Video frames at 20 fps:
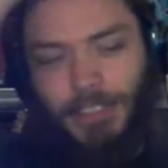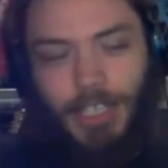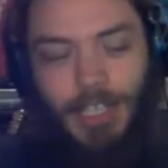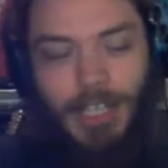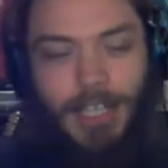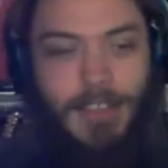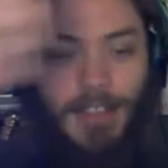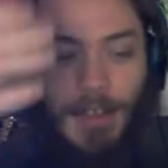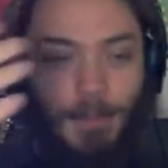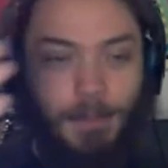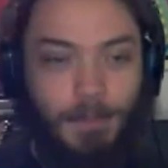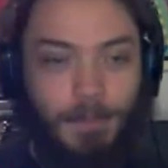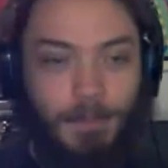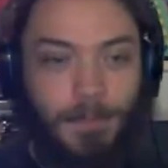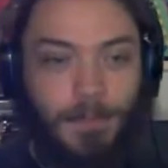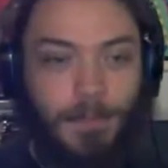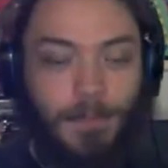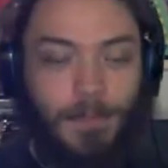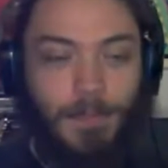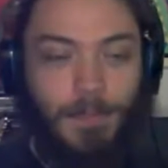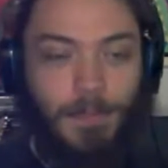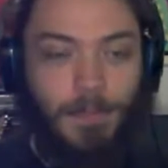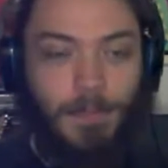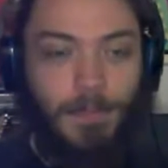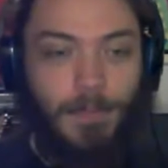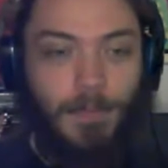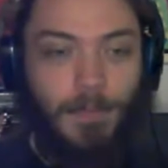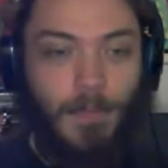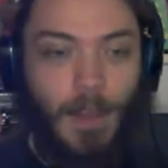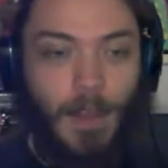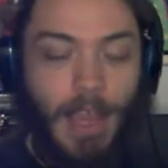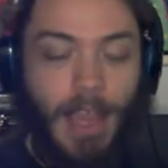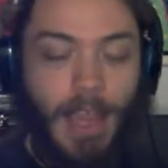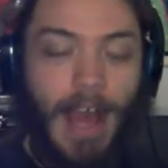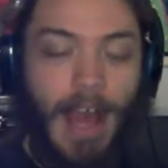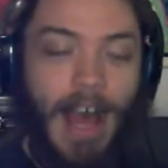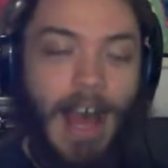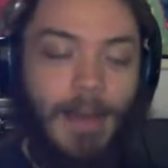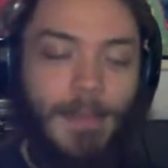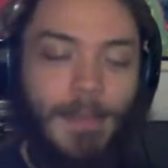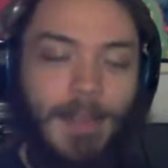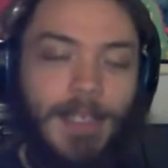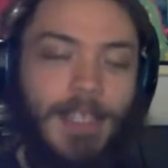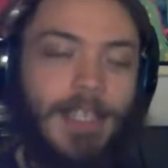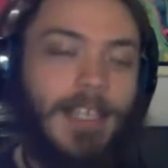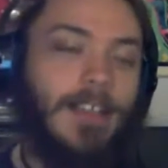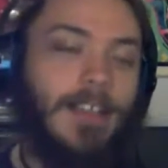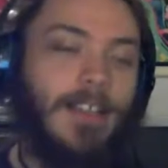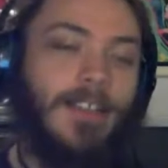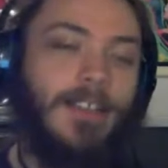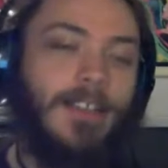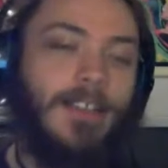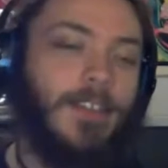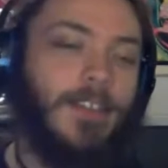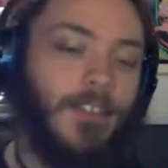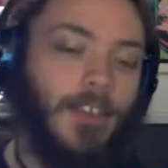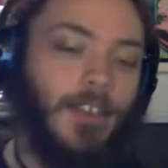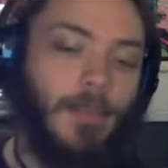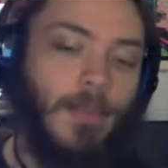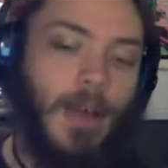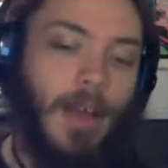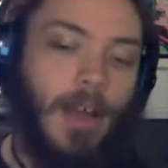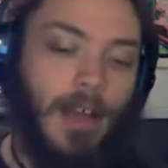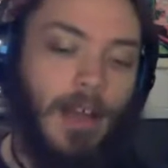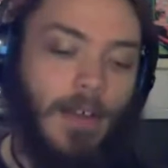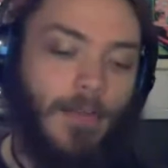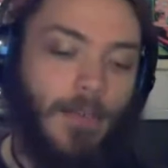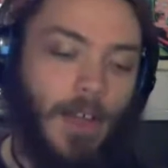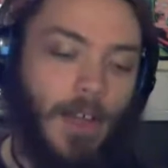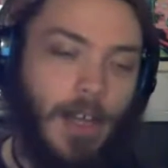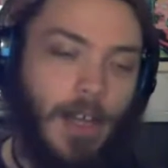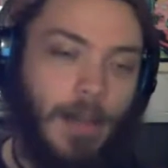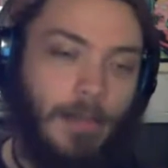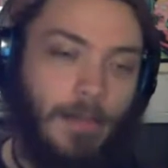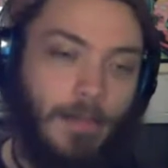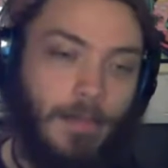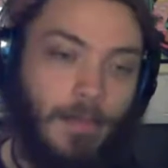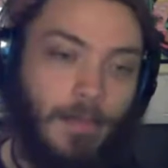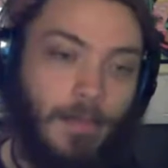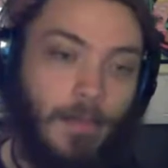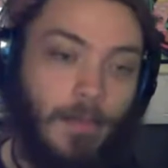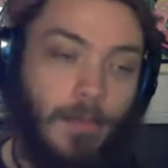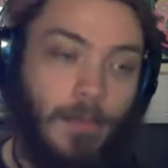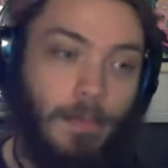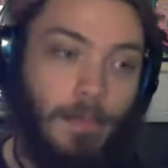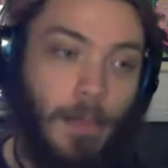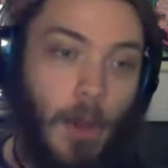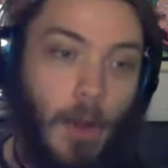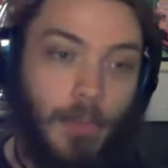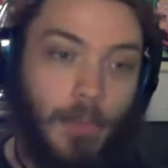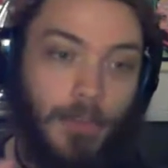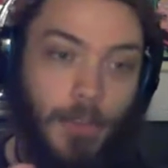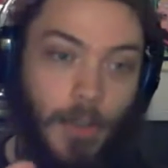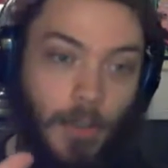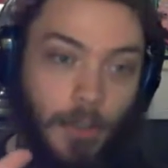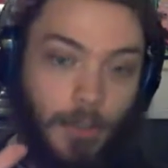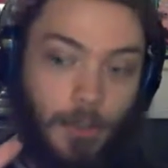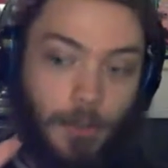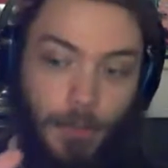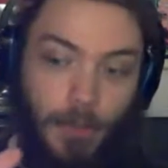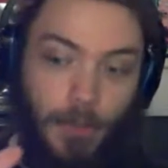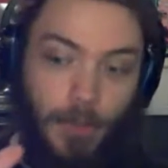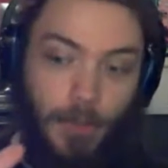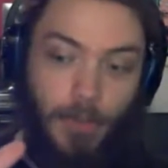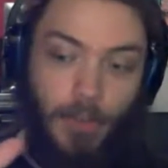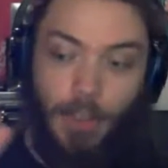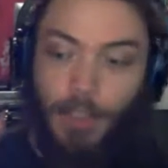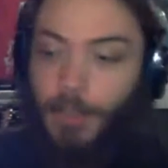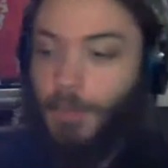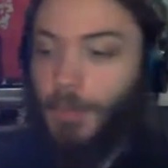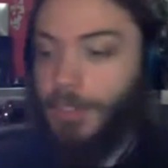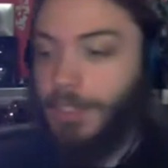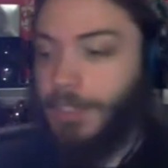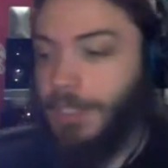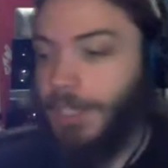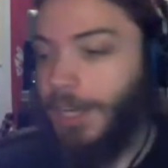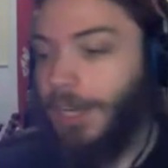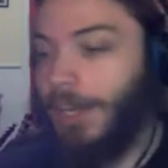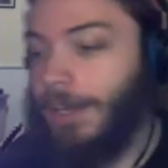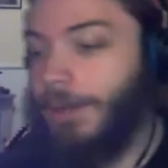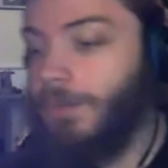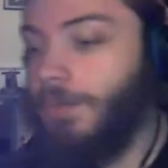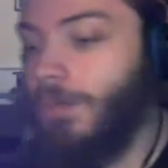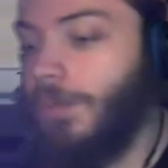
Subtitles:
it's a hobby kit system of parts on sprues that you would cut